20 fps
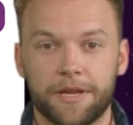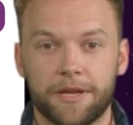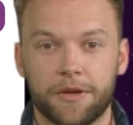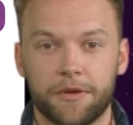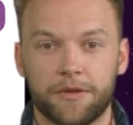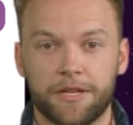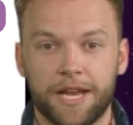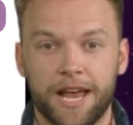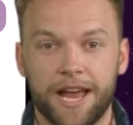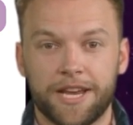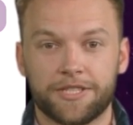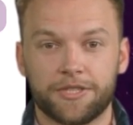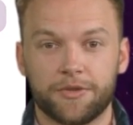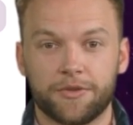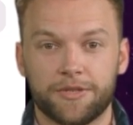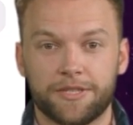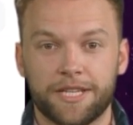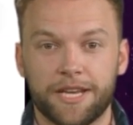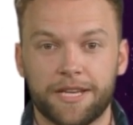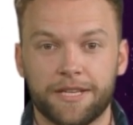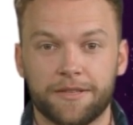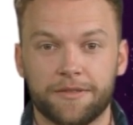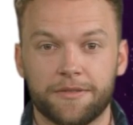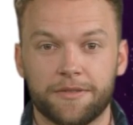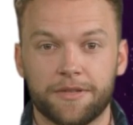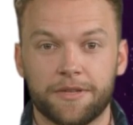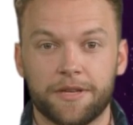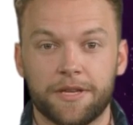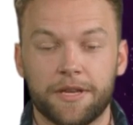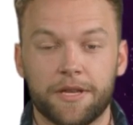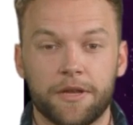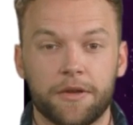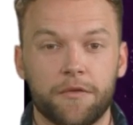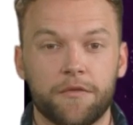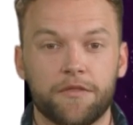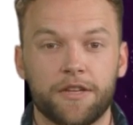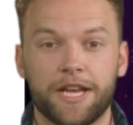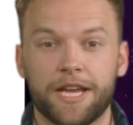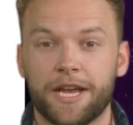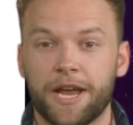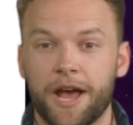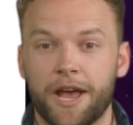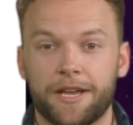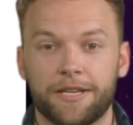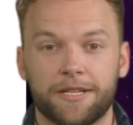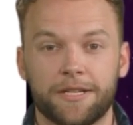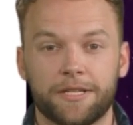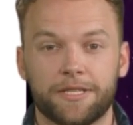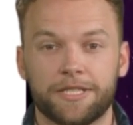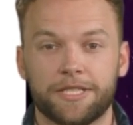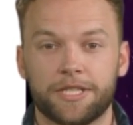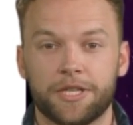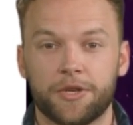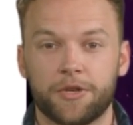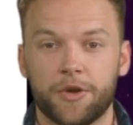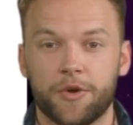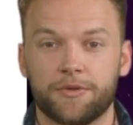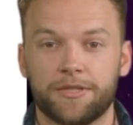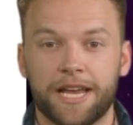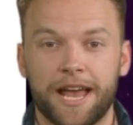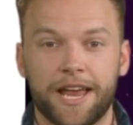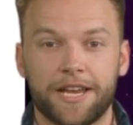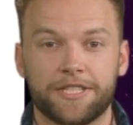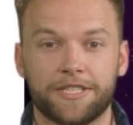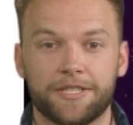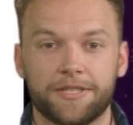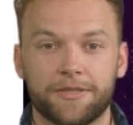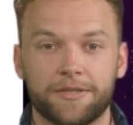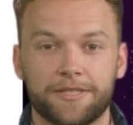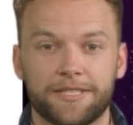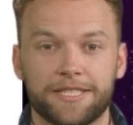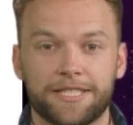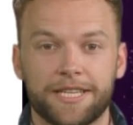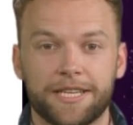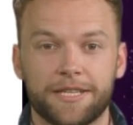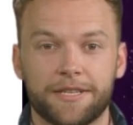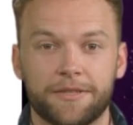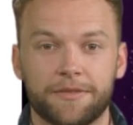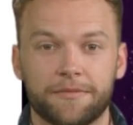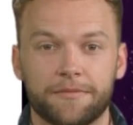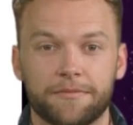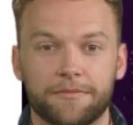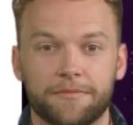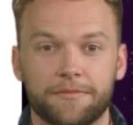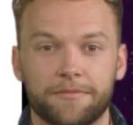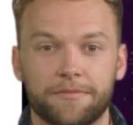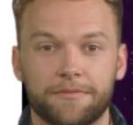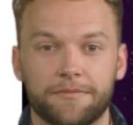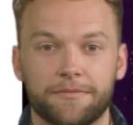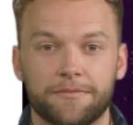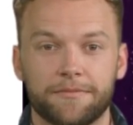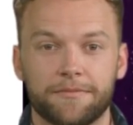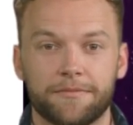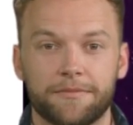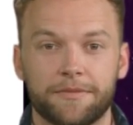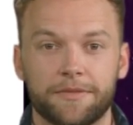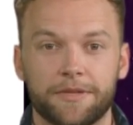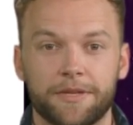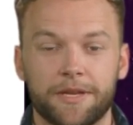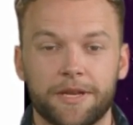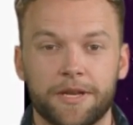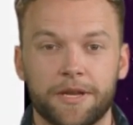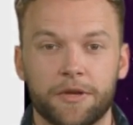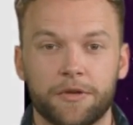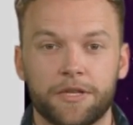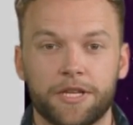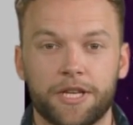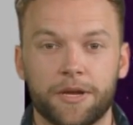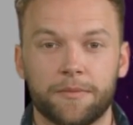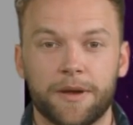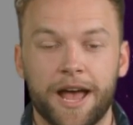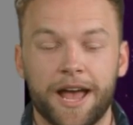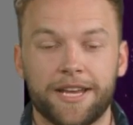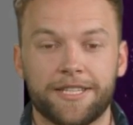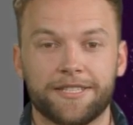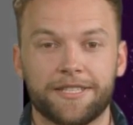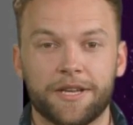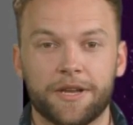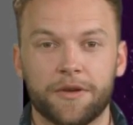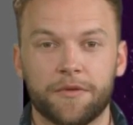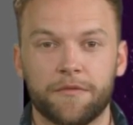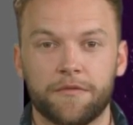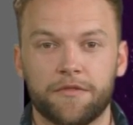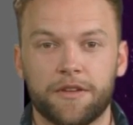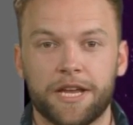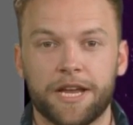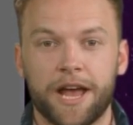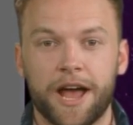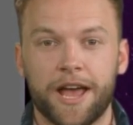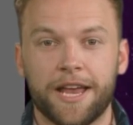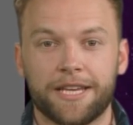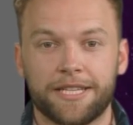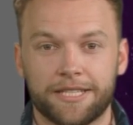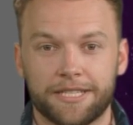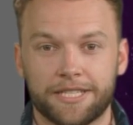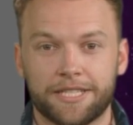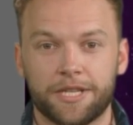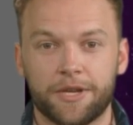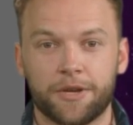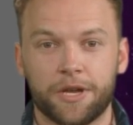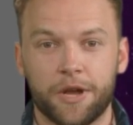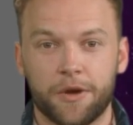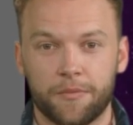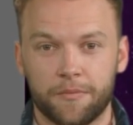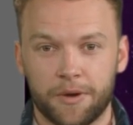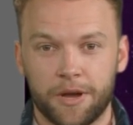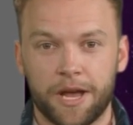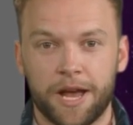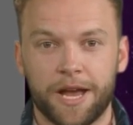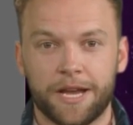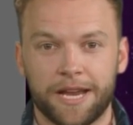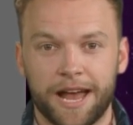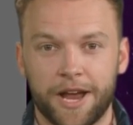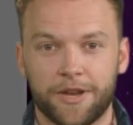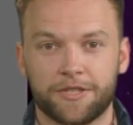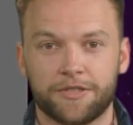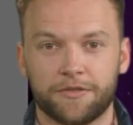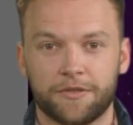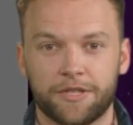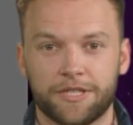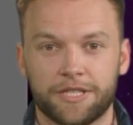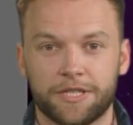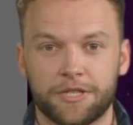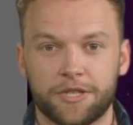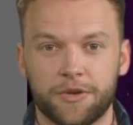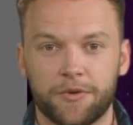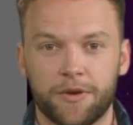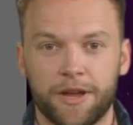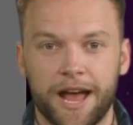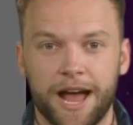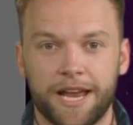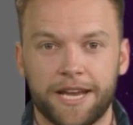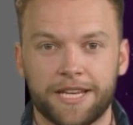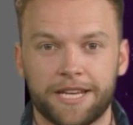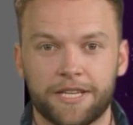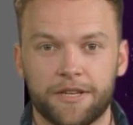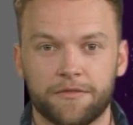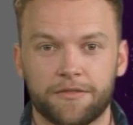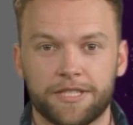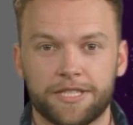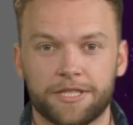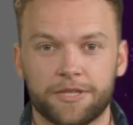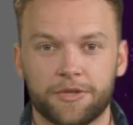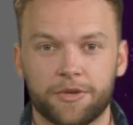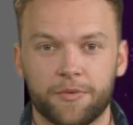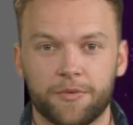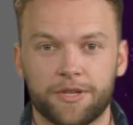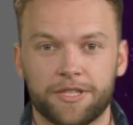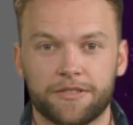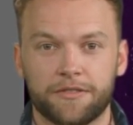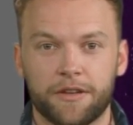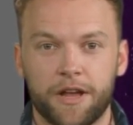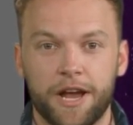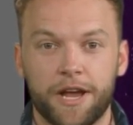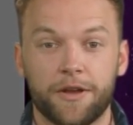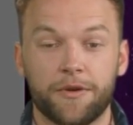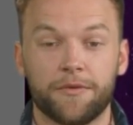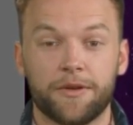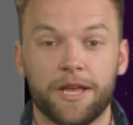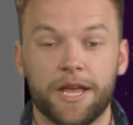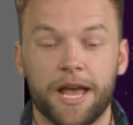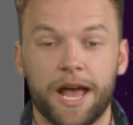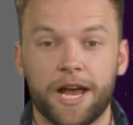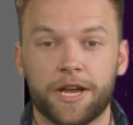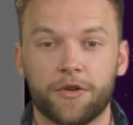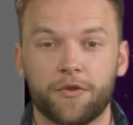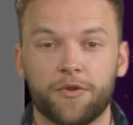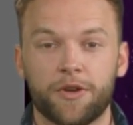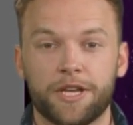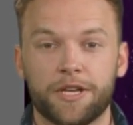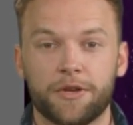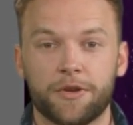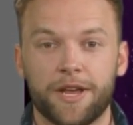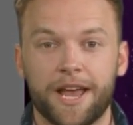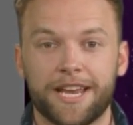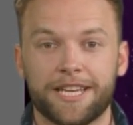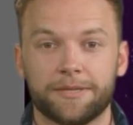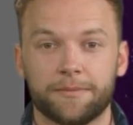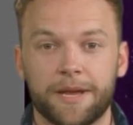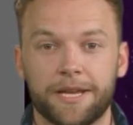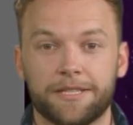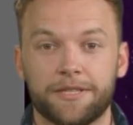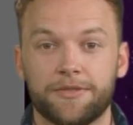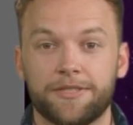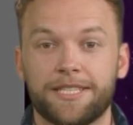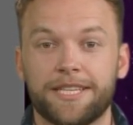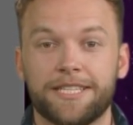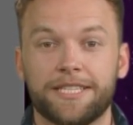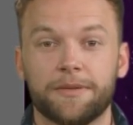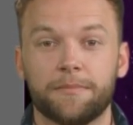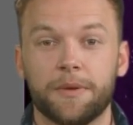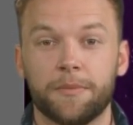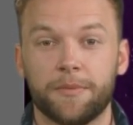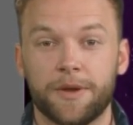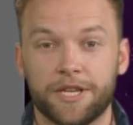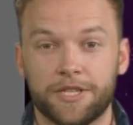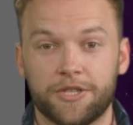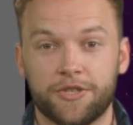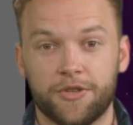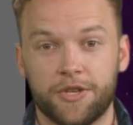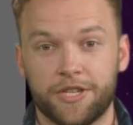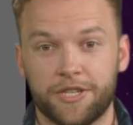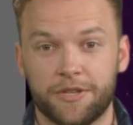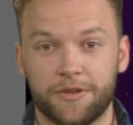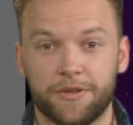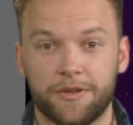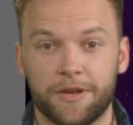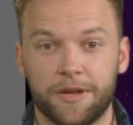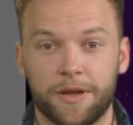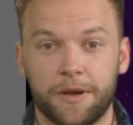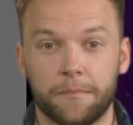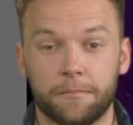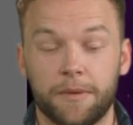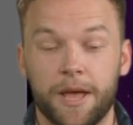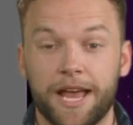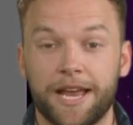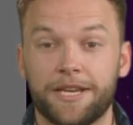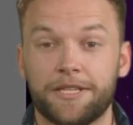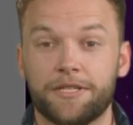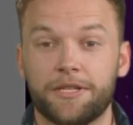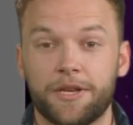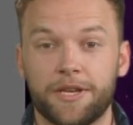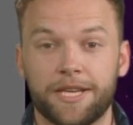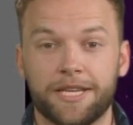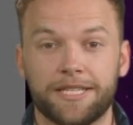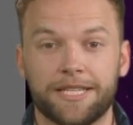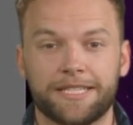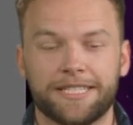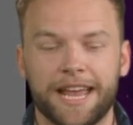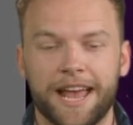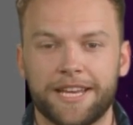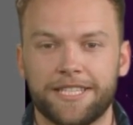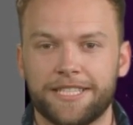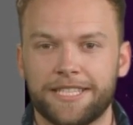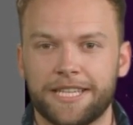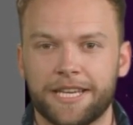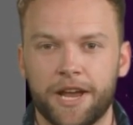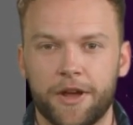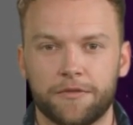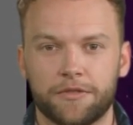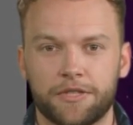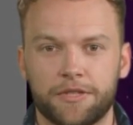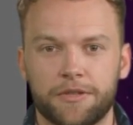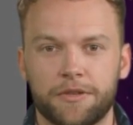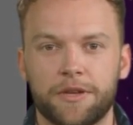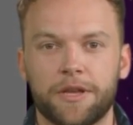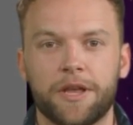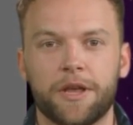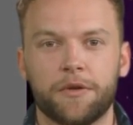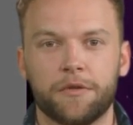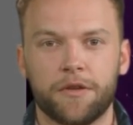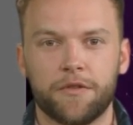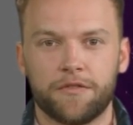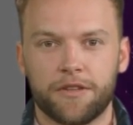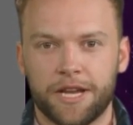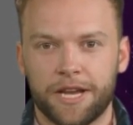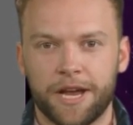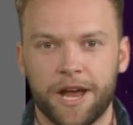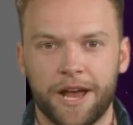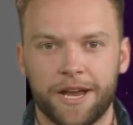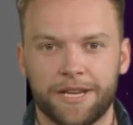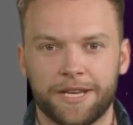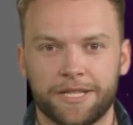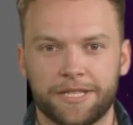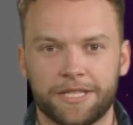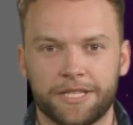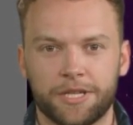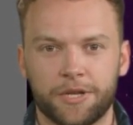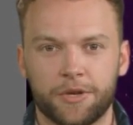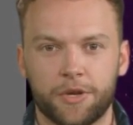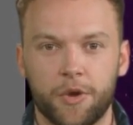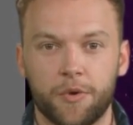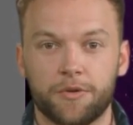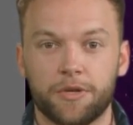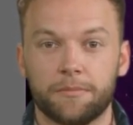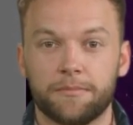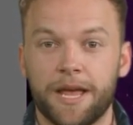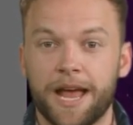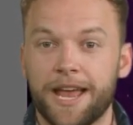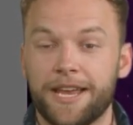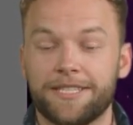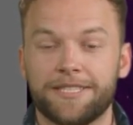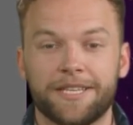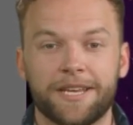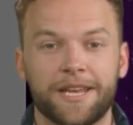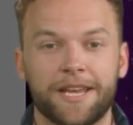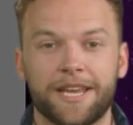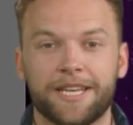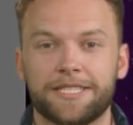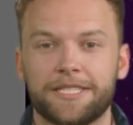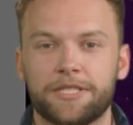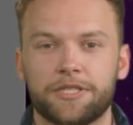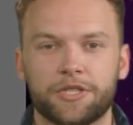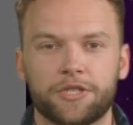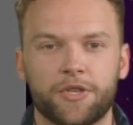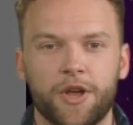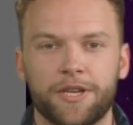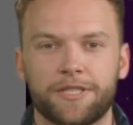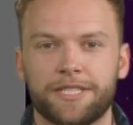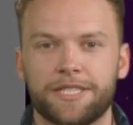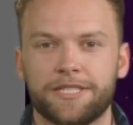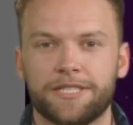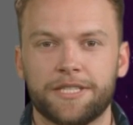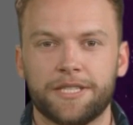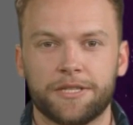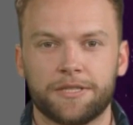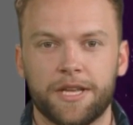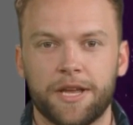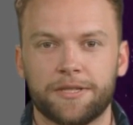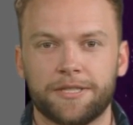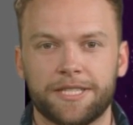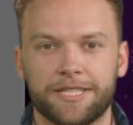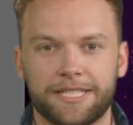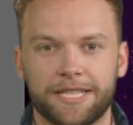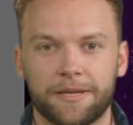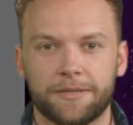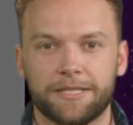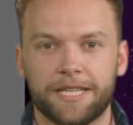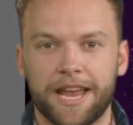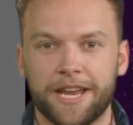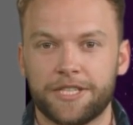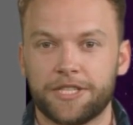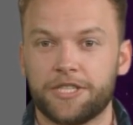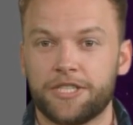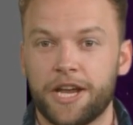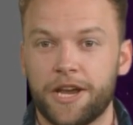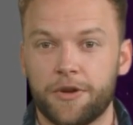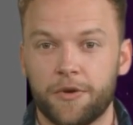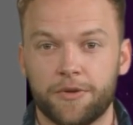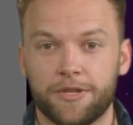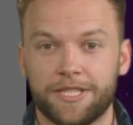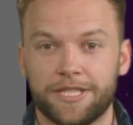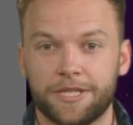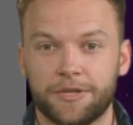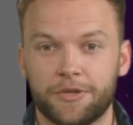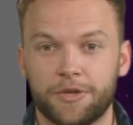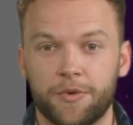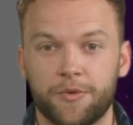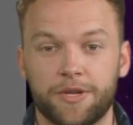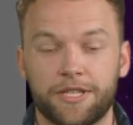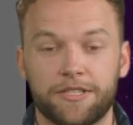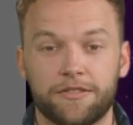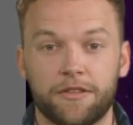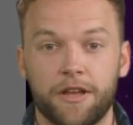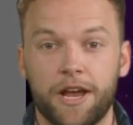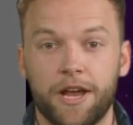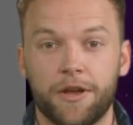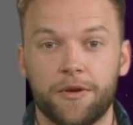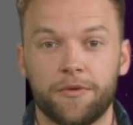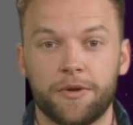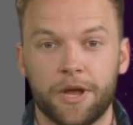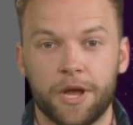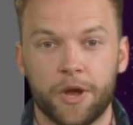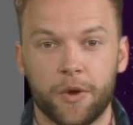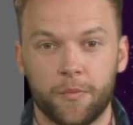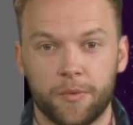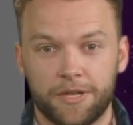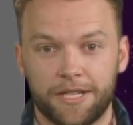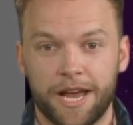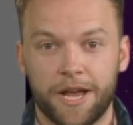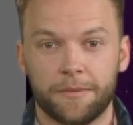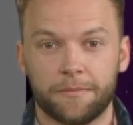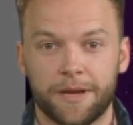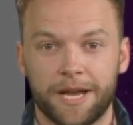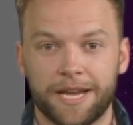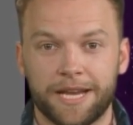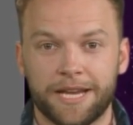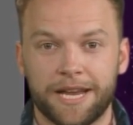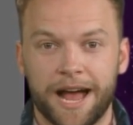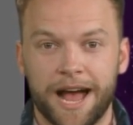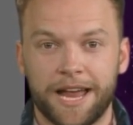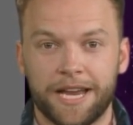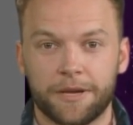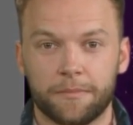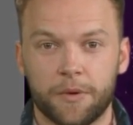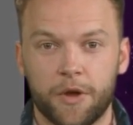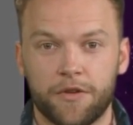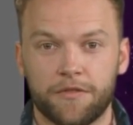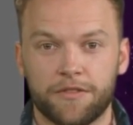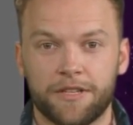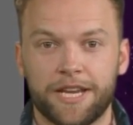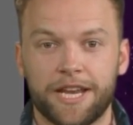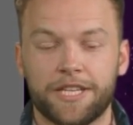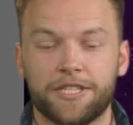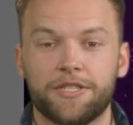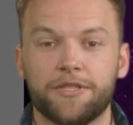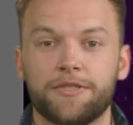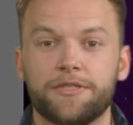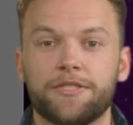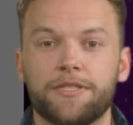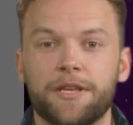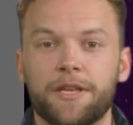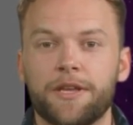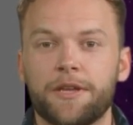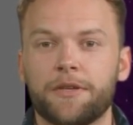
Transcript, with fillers: The answer is A. VI sudo-c. The command vi sudo allows for secure editing of the sudoer's file, a critical aspect of system administration. By including the dash C option, the vi sudo command is instructed to conduct a syntax check on the sudoer's file without making any modifications.